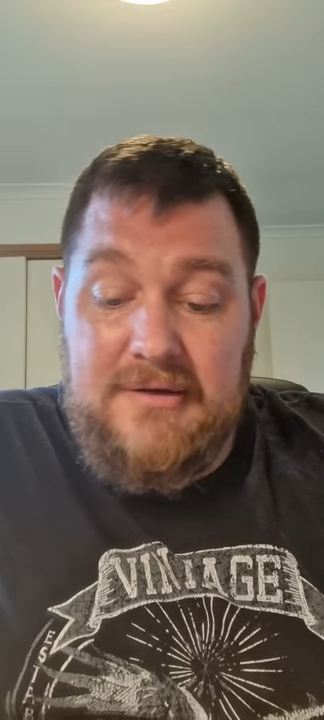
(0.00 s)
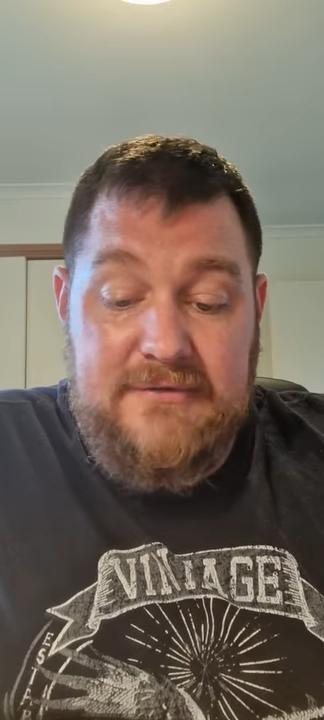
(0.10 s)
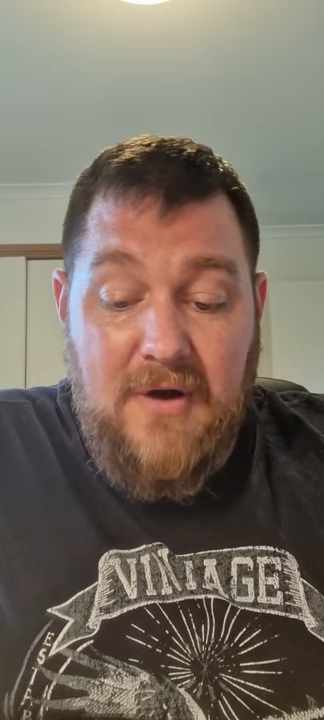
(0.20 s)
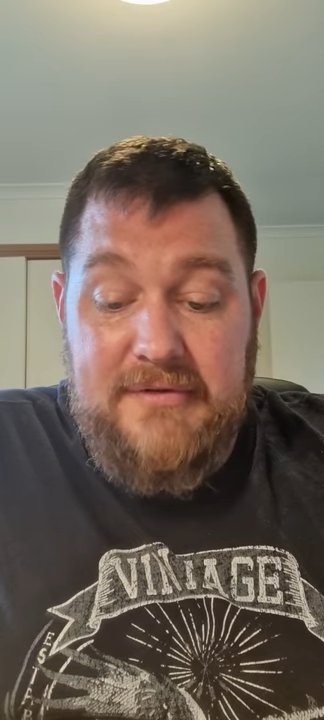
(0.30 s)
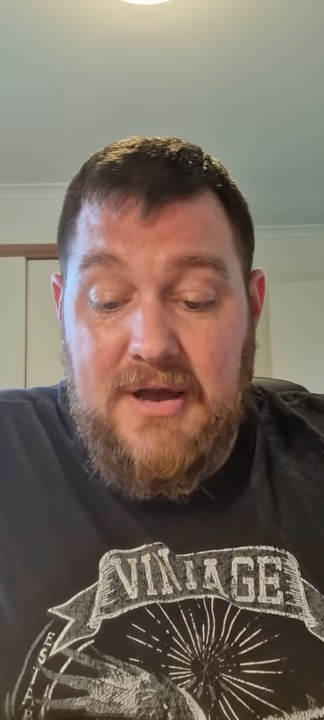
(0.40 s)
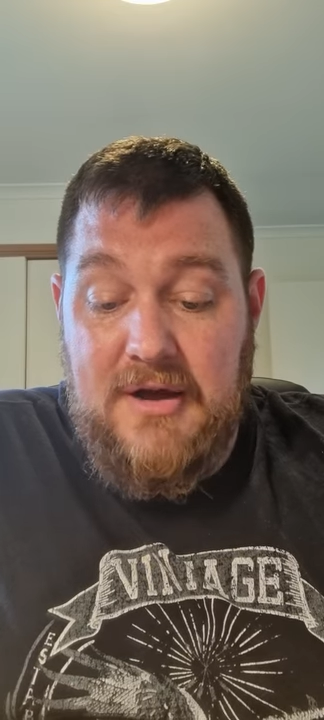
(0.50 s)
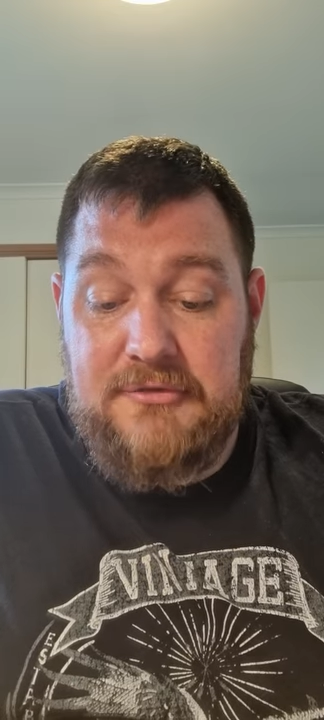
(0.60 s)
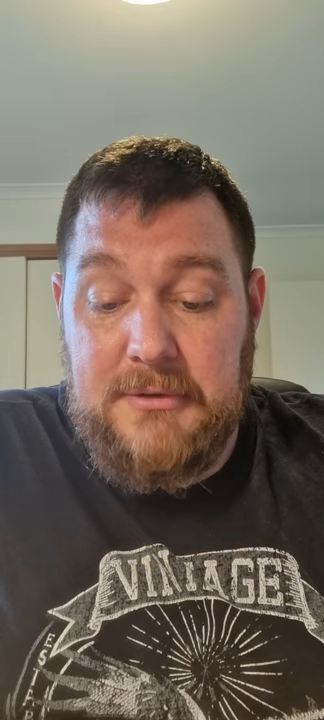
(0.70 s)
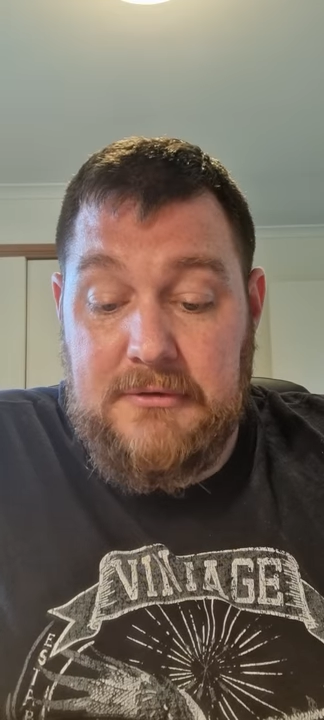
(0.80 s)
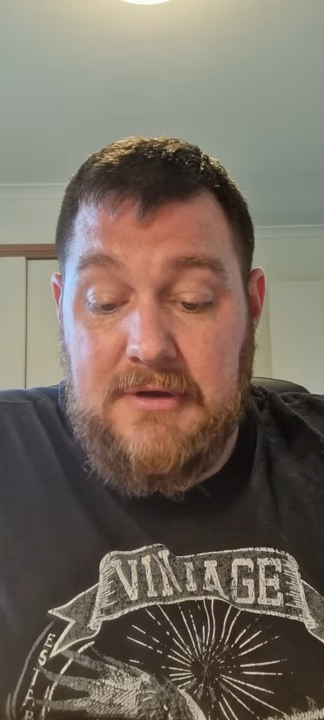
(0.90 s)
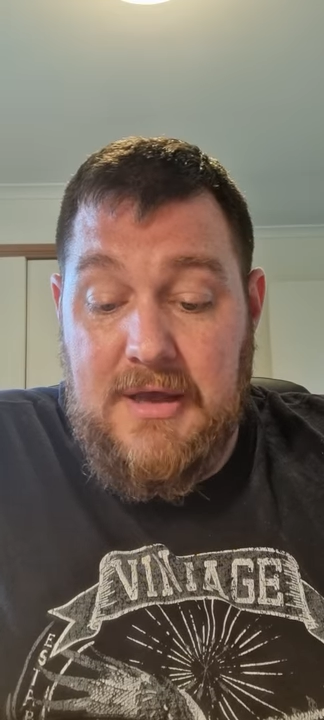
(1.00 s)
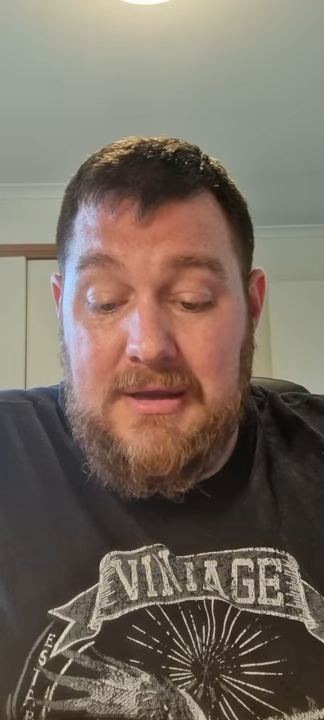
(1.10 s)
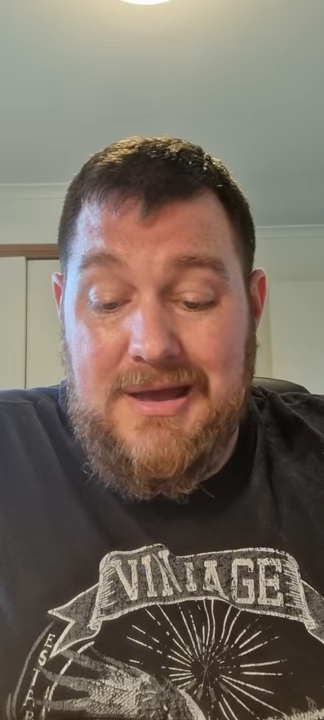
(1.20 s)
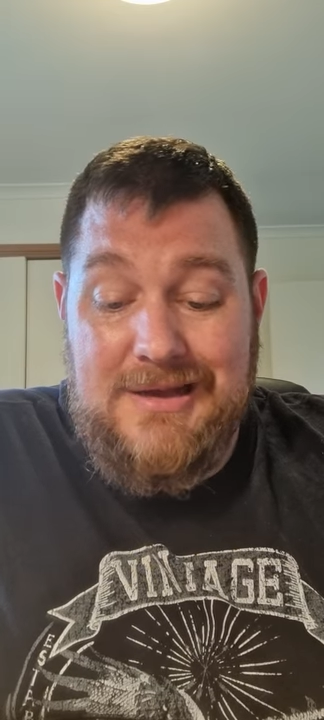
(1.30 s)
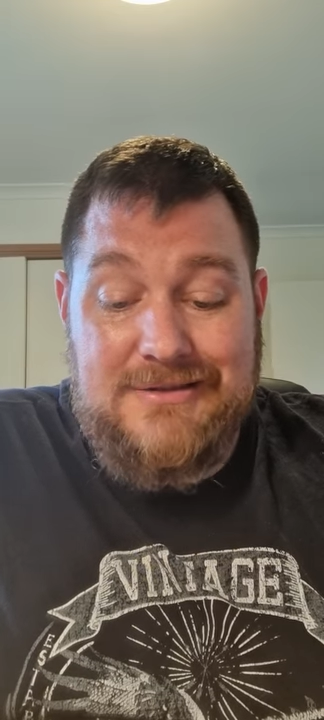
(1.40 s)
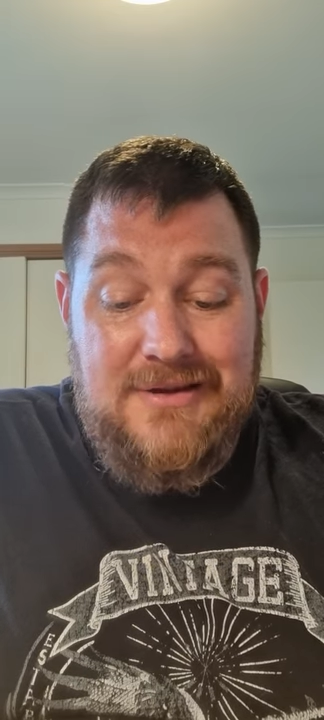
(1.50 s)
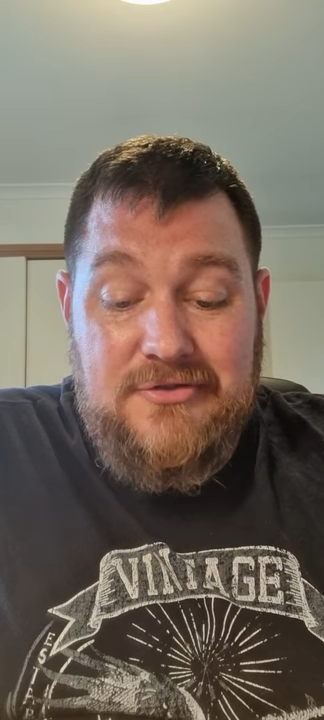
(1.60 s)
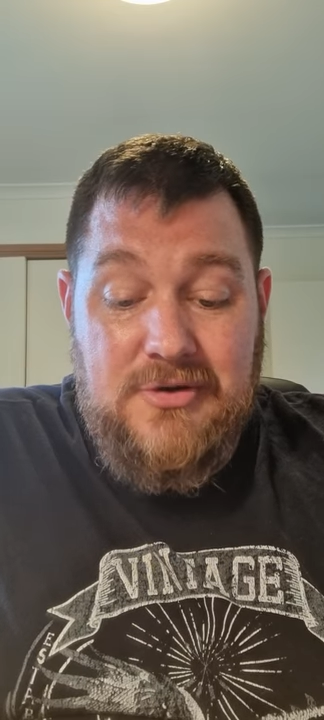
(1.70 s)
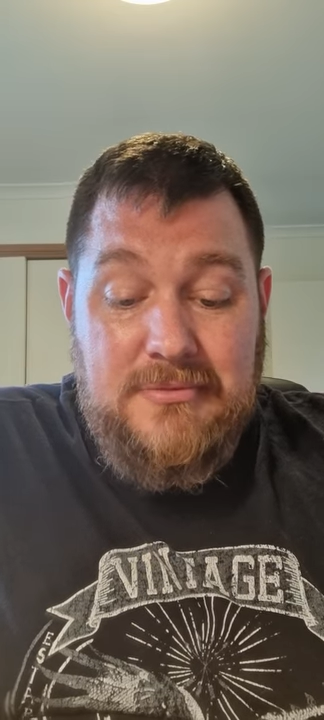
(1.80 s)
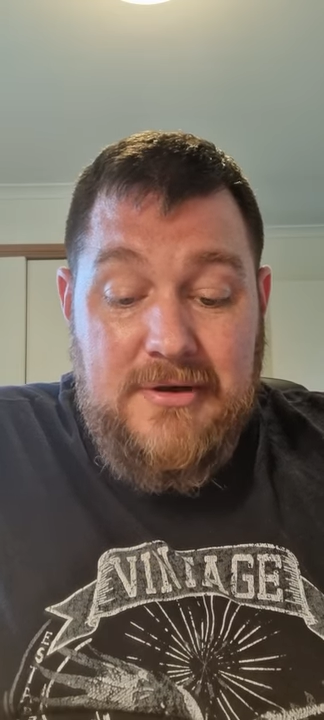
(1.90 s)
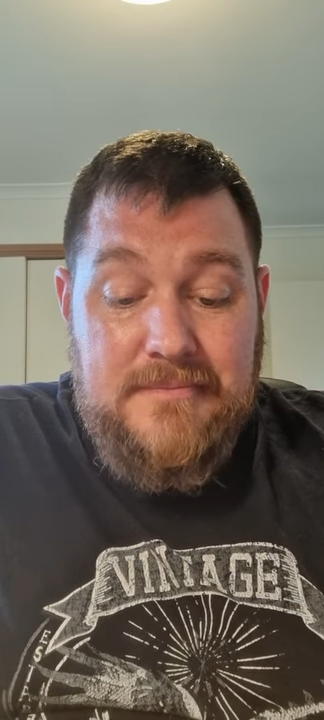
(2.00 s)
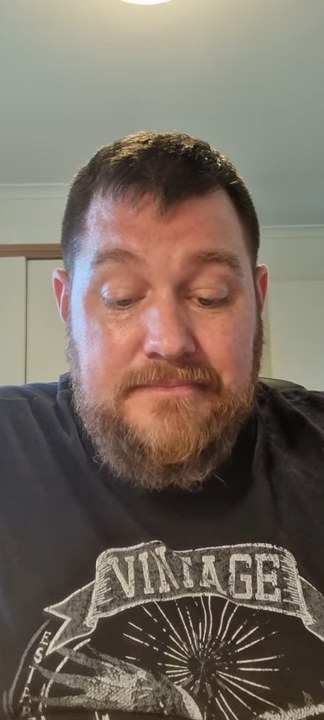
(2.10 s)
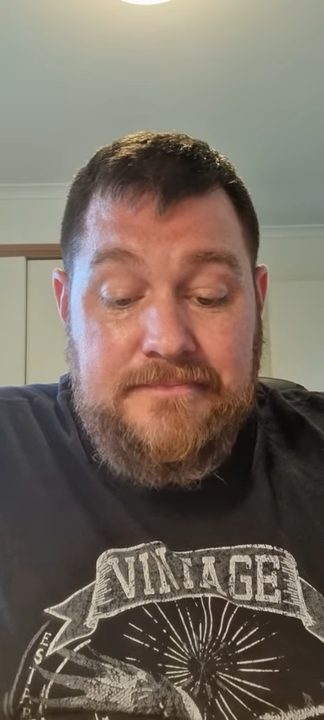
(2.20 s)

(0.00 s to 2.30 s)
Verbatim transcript: 5.5 mil tank, 810 drip tip.